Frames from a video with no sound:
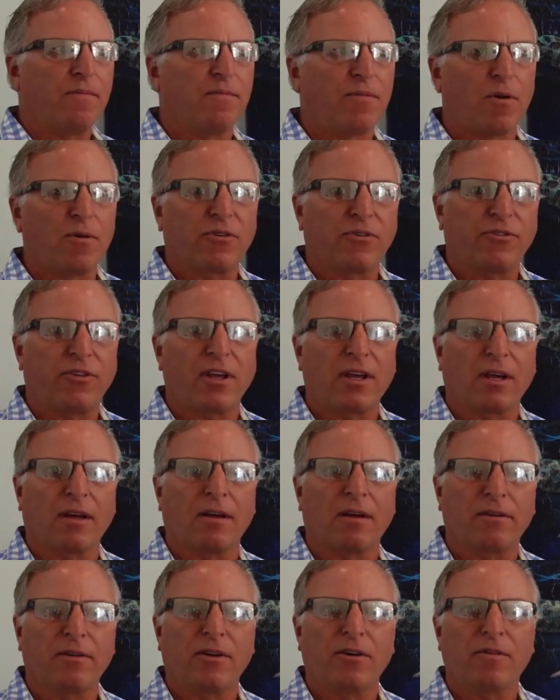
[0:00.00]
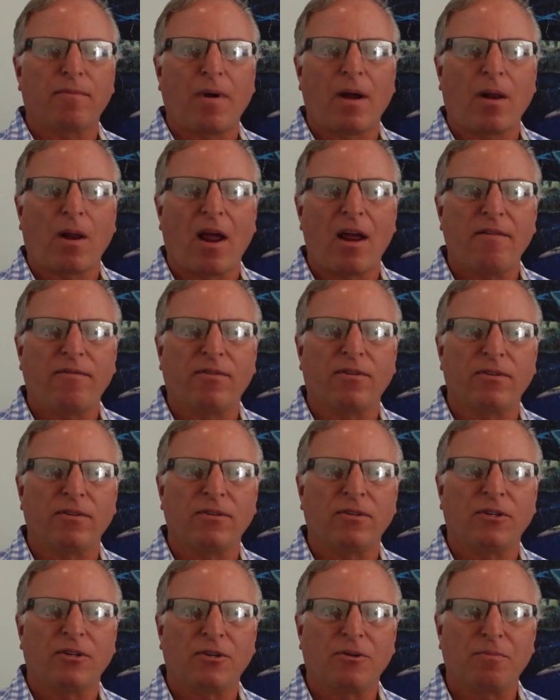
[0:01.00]
Focusing a year of my life
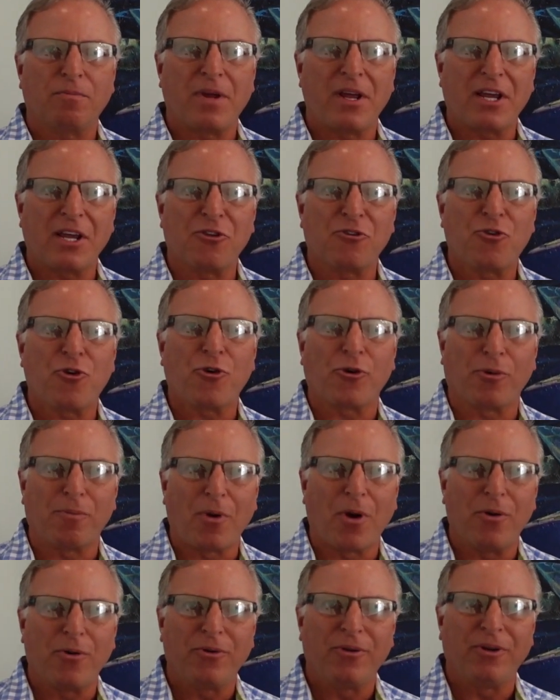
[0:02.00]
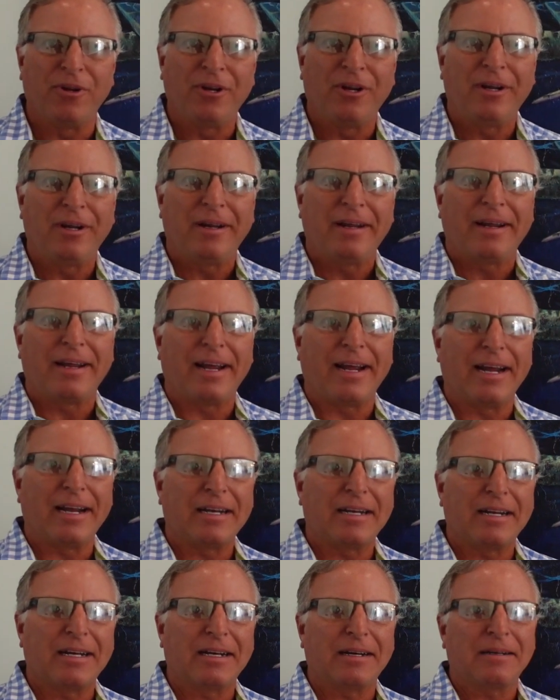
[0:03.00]
on being in turtle mode,
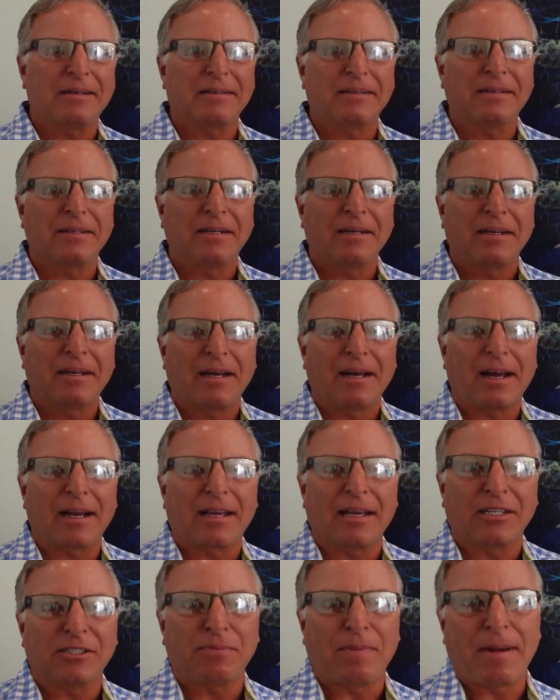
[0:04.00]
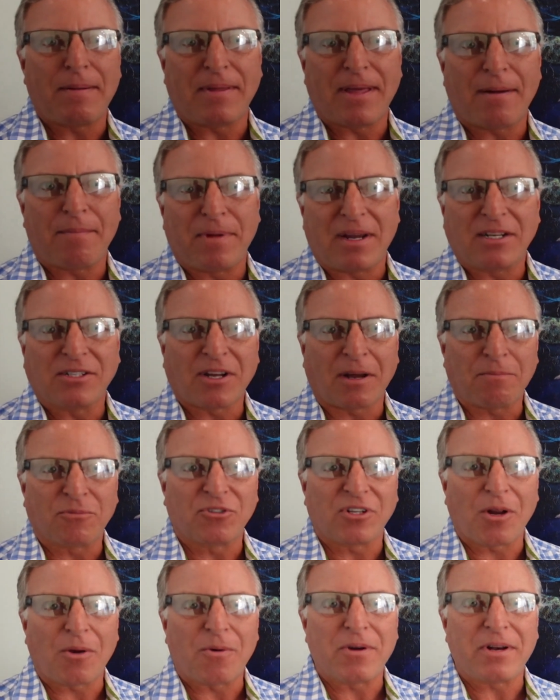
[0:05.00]
and I guess maybe that means I'm
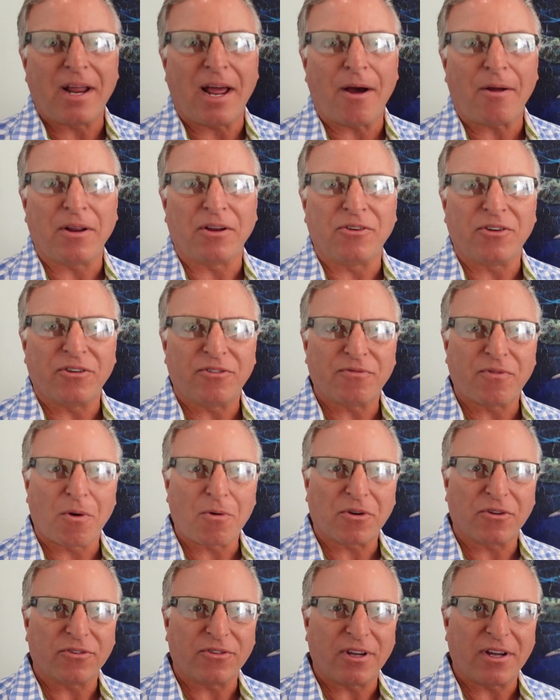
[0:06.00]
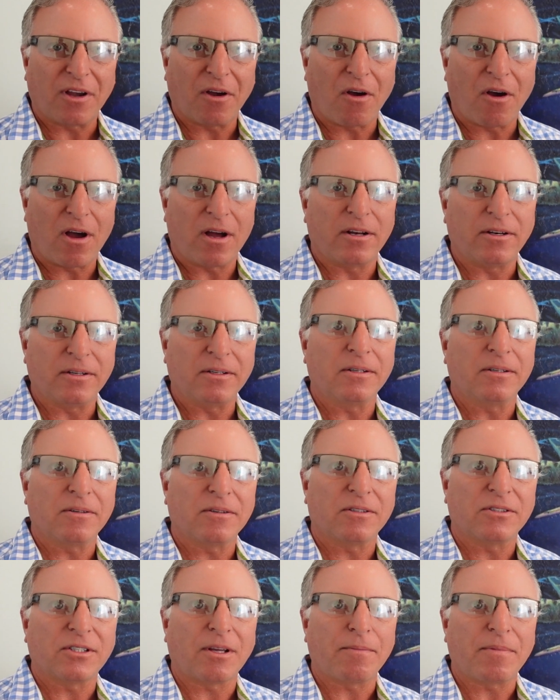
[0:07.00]
slowing down and just focusing
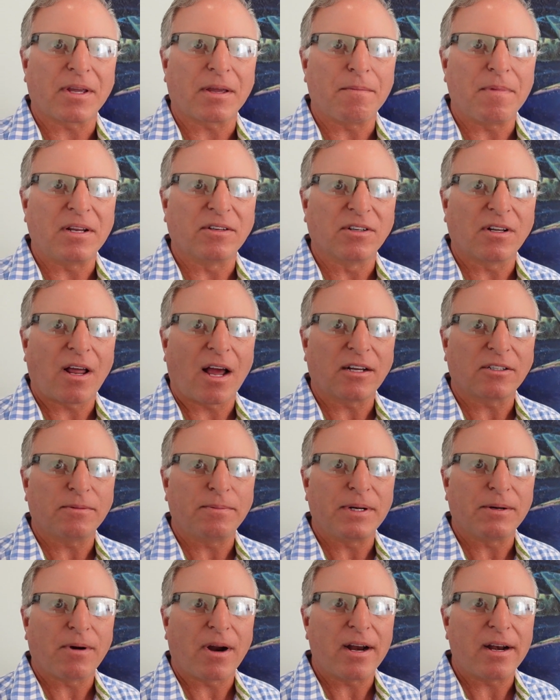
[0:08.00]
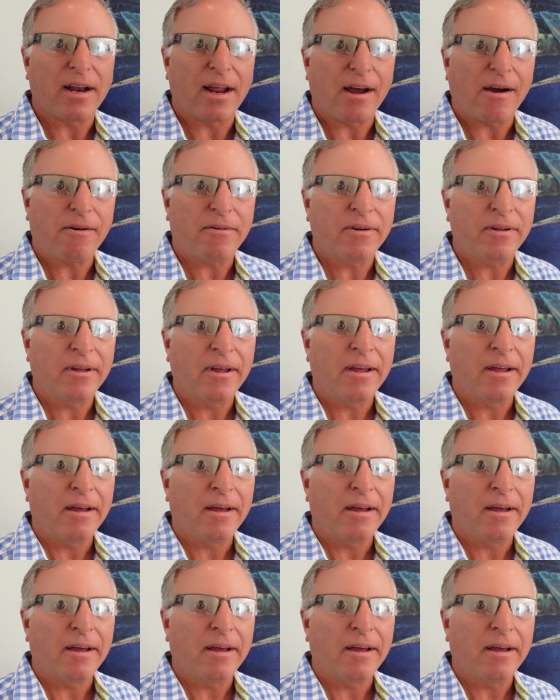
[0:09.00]
on something that means a lot to me right now.